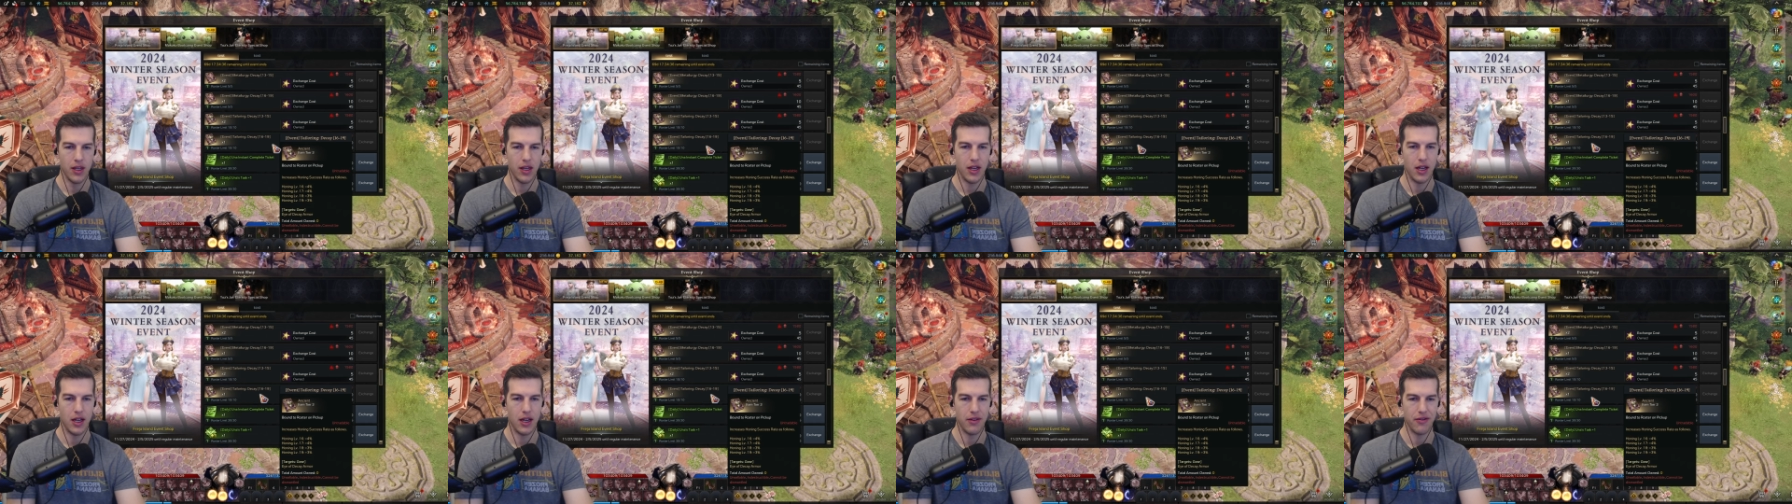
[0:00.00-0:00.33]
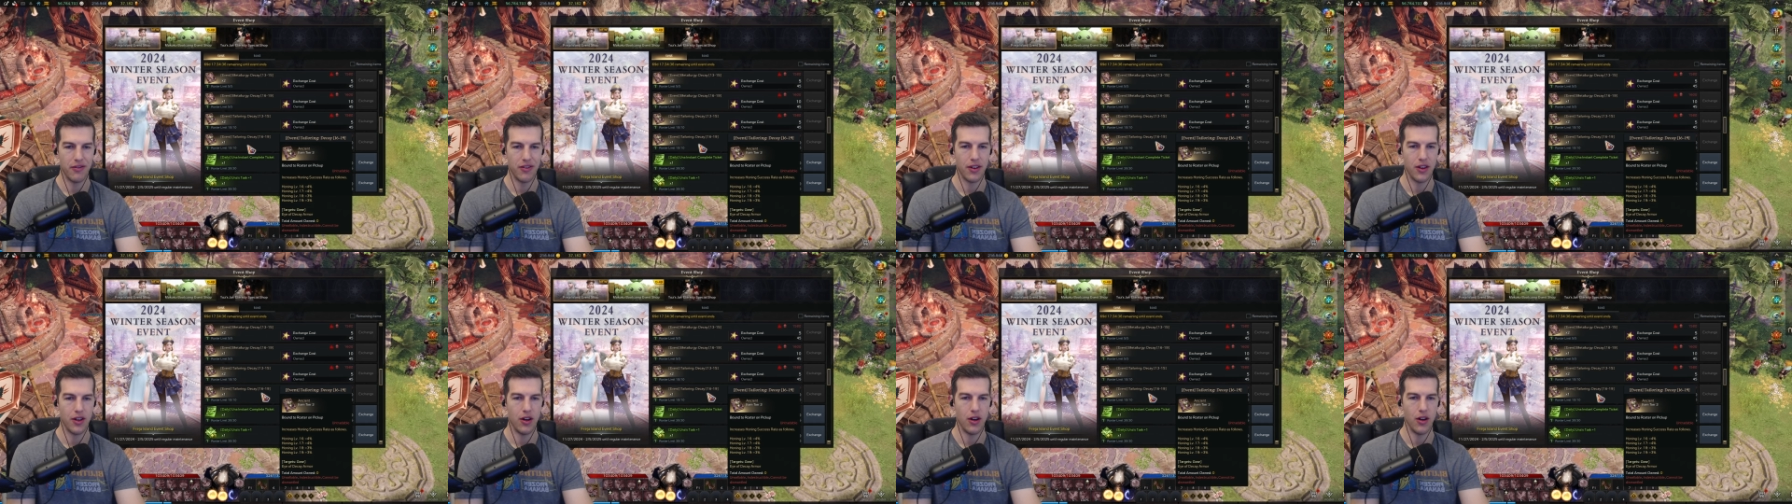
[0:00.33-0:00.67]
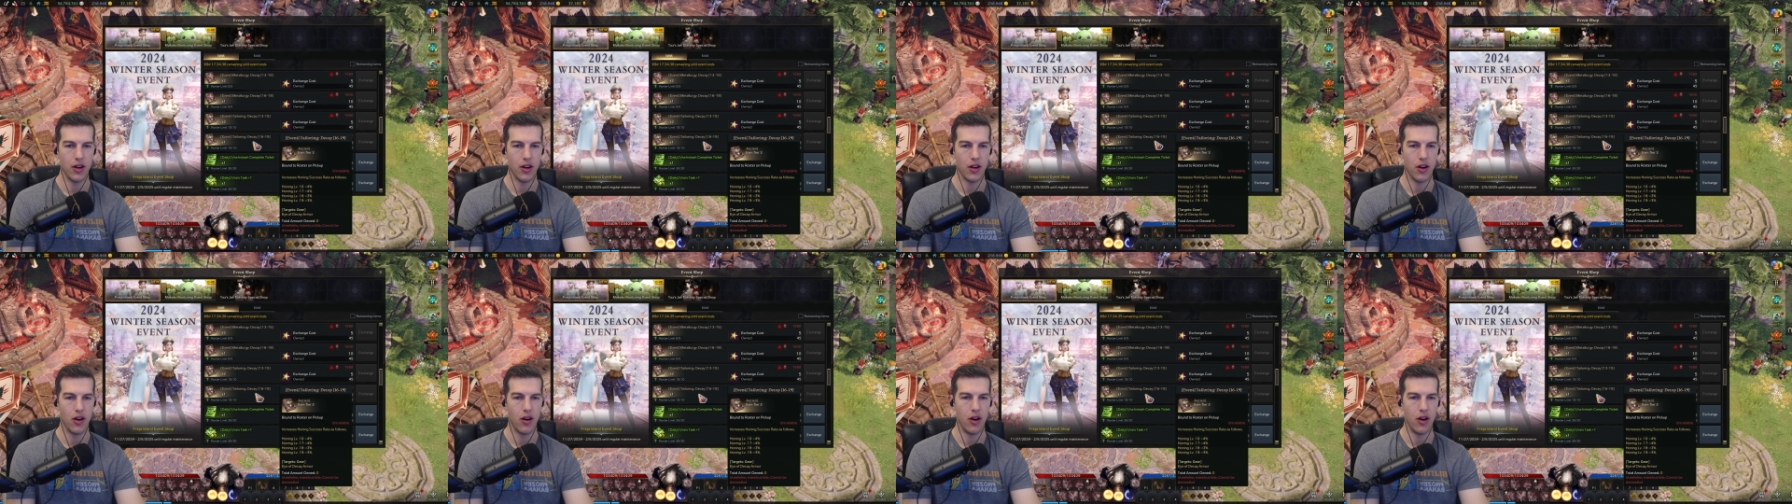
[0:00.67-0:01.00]
uh, for the
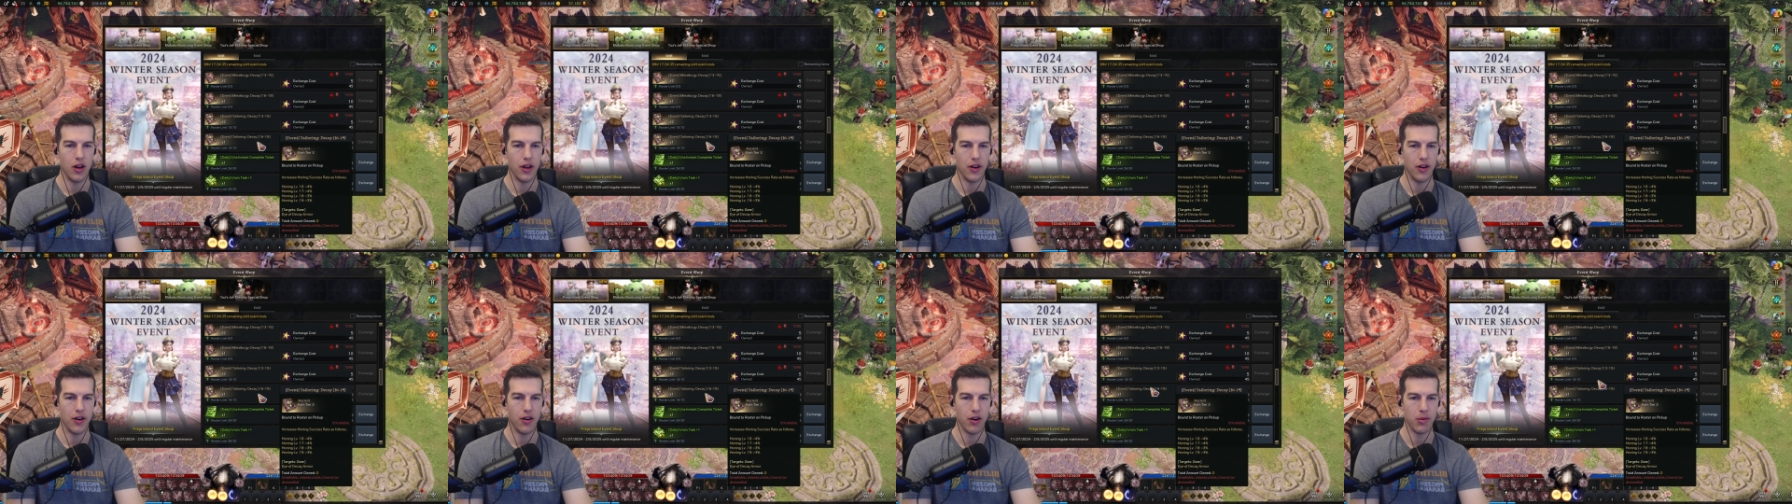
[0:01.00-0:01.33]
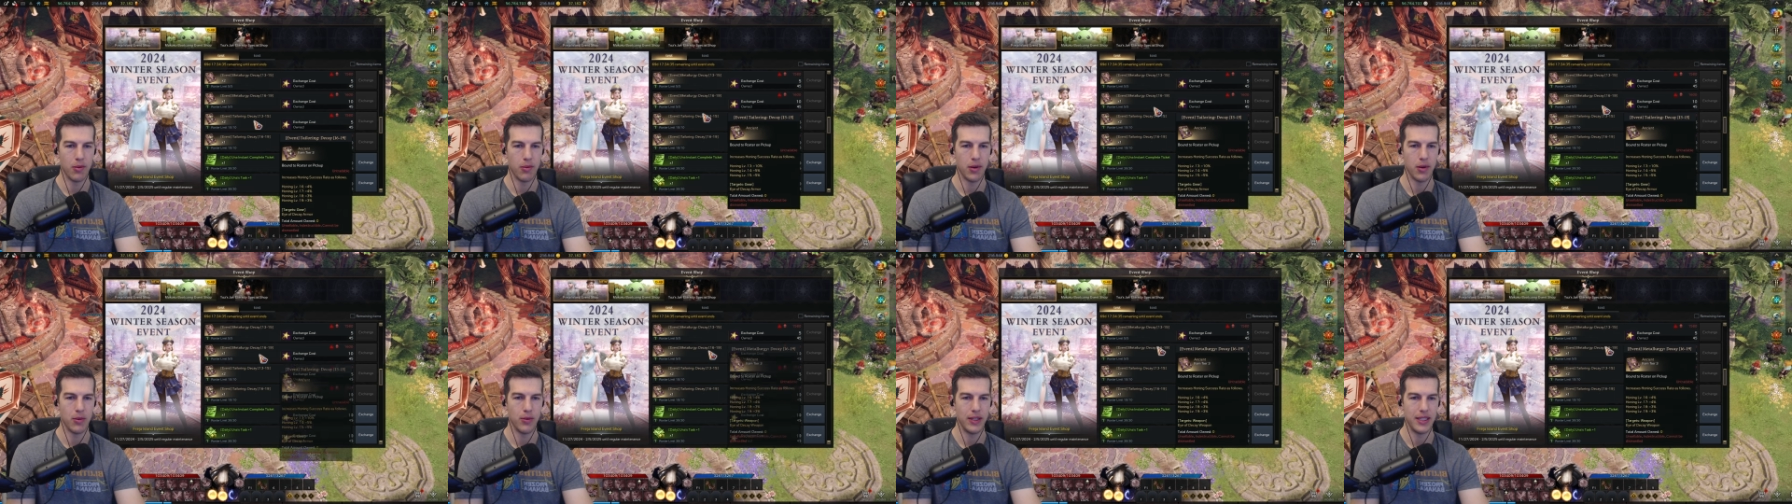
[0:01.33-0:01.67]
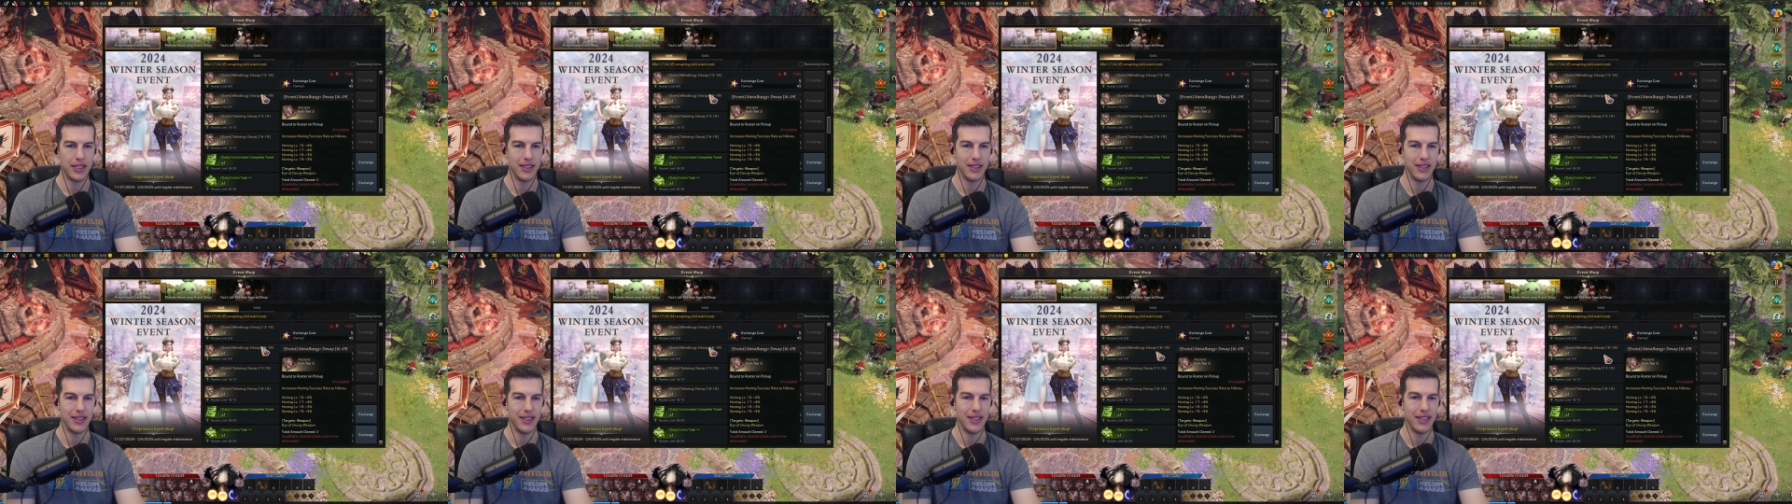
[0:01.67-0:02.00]
Akkan armor,
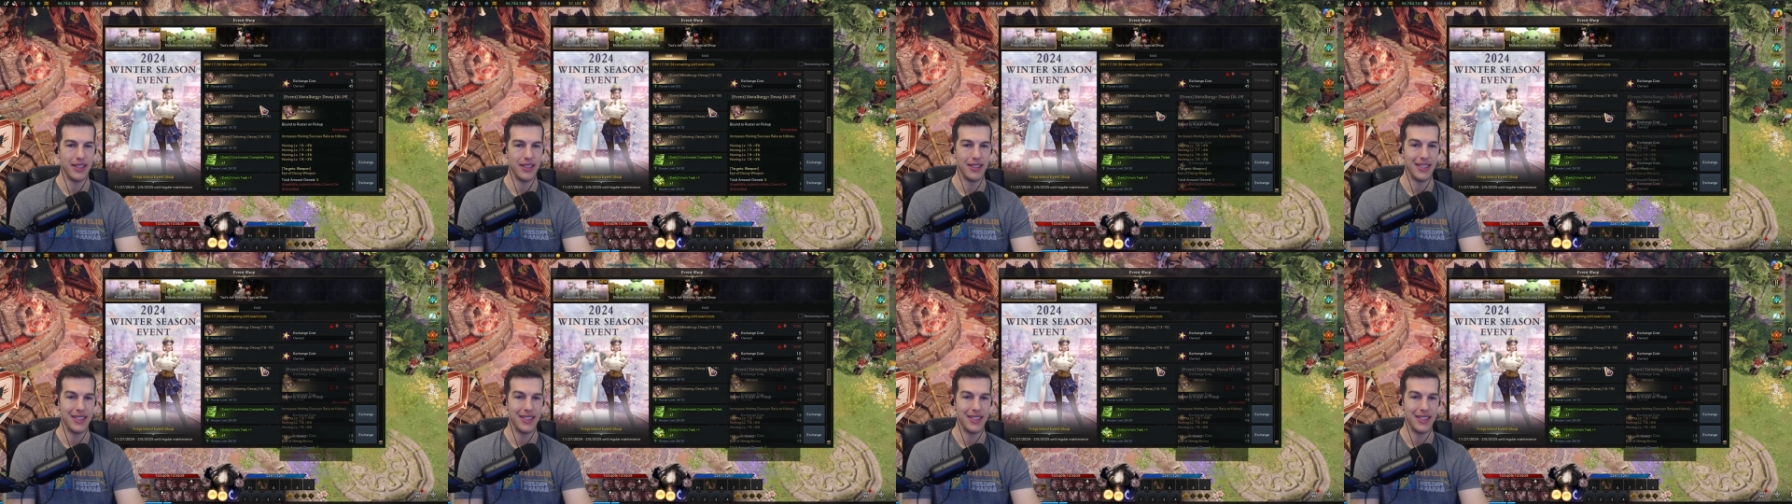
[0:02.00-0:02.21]
which is the